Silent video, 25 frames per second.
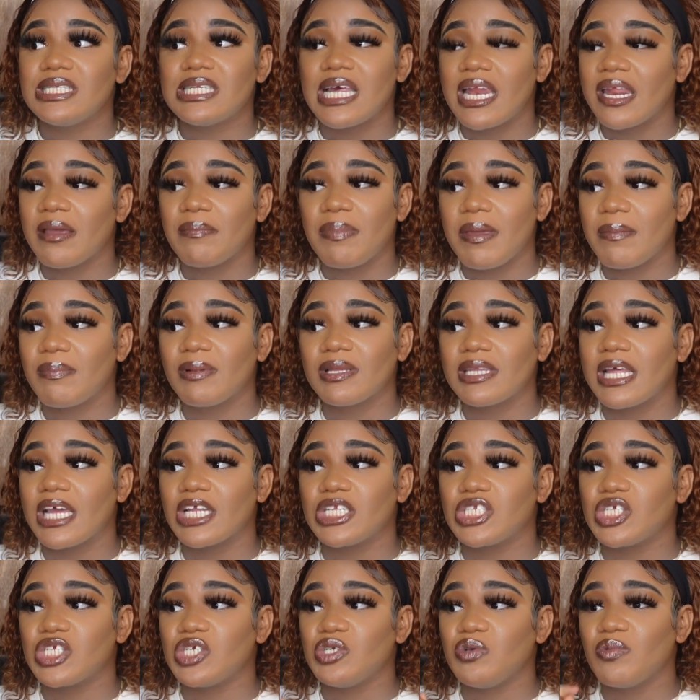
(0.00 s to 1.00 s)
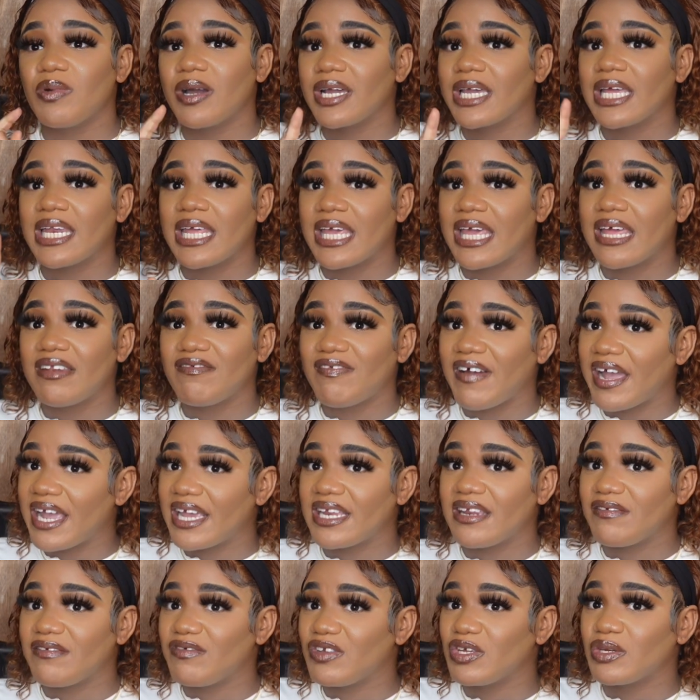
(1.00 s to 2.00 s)
telling people that you are going to get
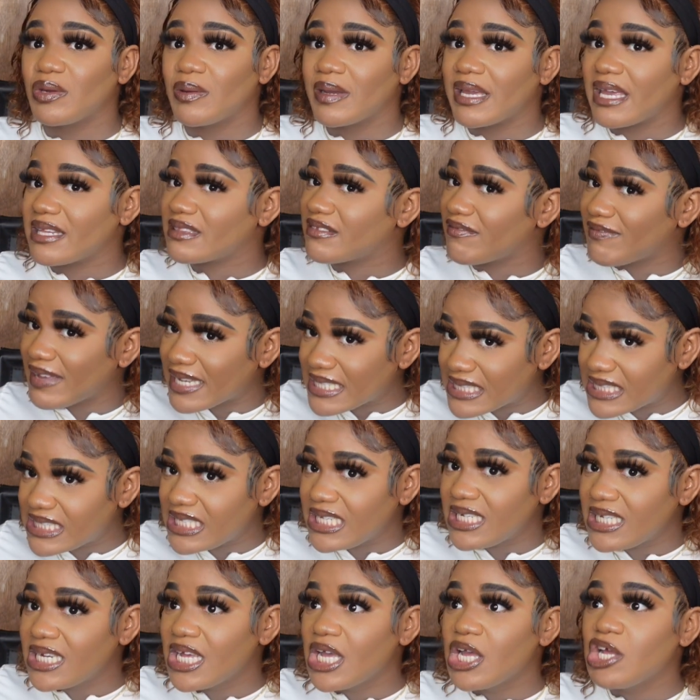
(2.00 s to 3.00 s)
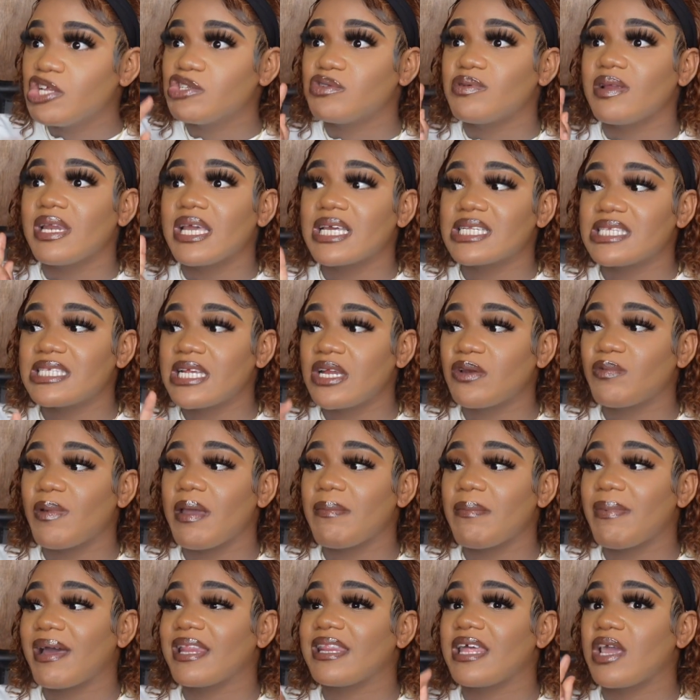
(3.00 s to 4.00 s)
fired if you don't get the vaccine, to an extent
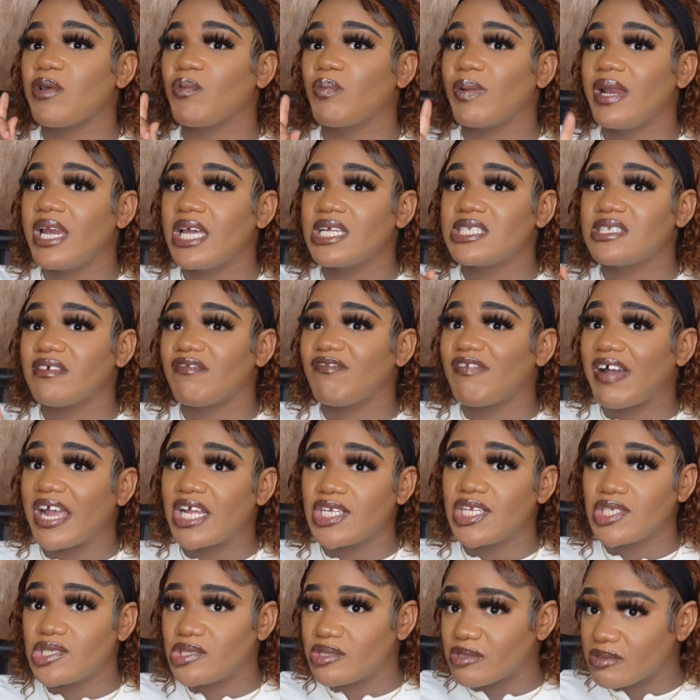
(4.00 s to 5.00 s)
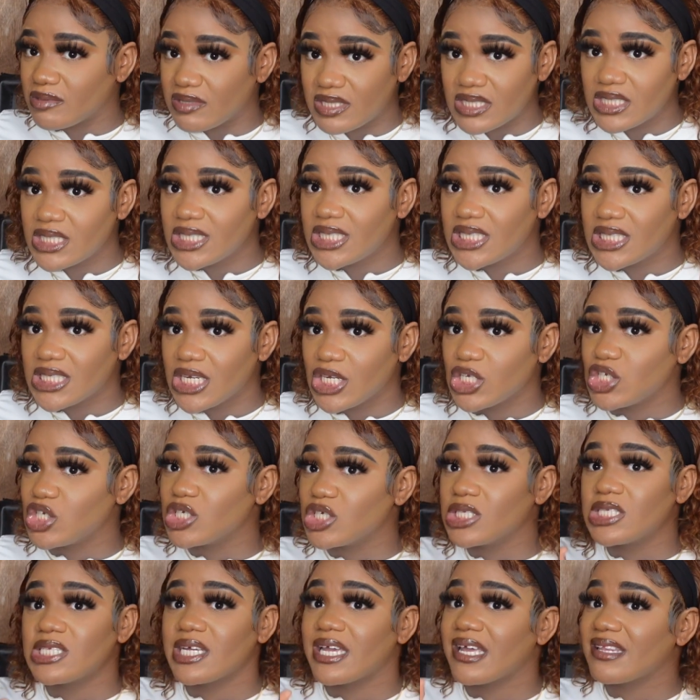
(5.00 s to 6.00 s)
whereby they're willing to find students
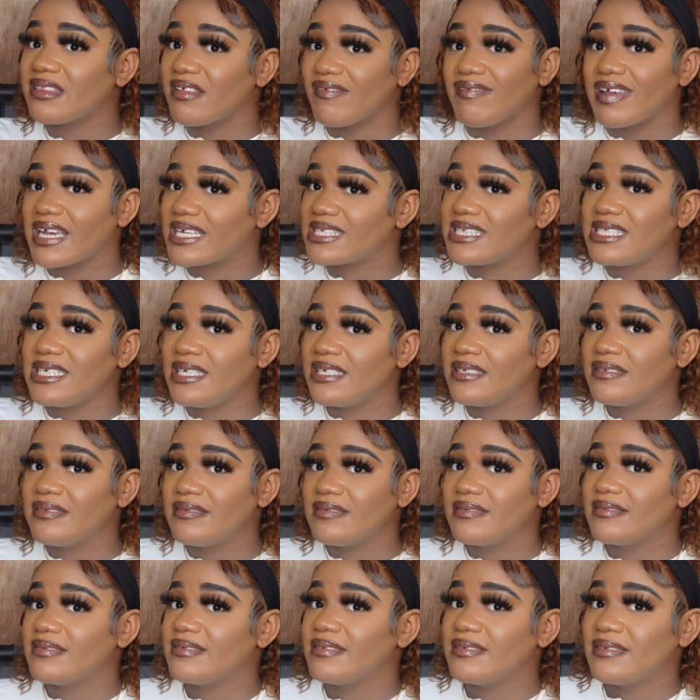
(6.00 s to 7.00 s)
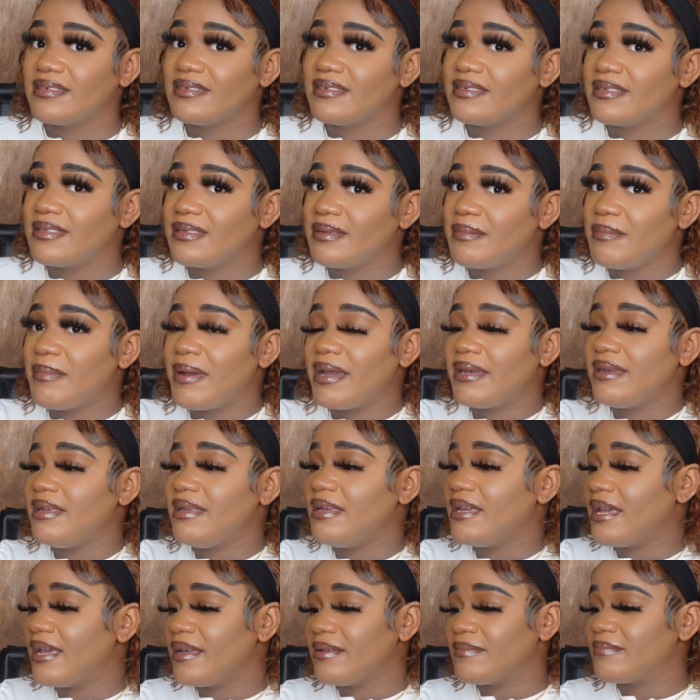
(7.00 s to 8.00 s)
just to get the vaccine. My
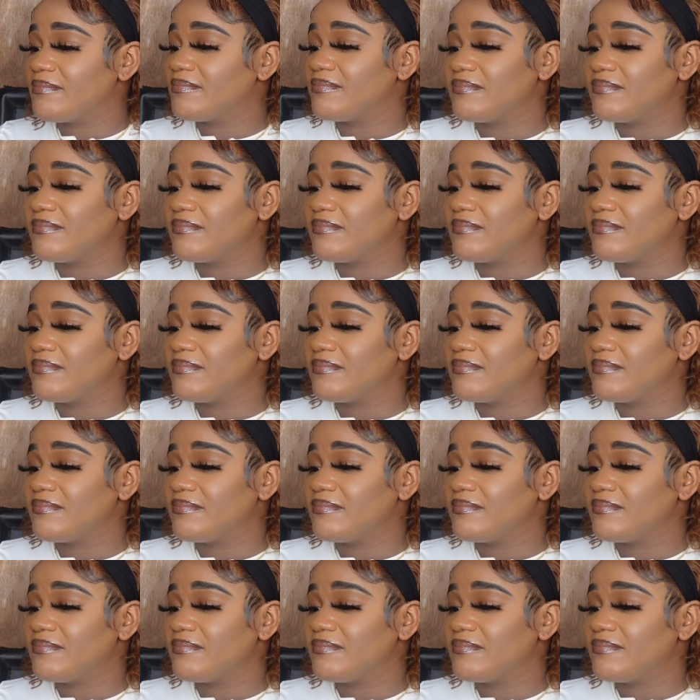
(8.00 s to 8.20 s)
dear,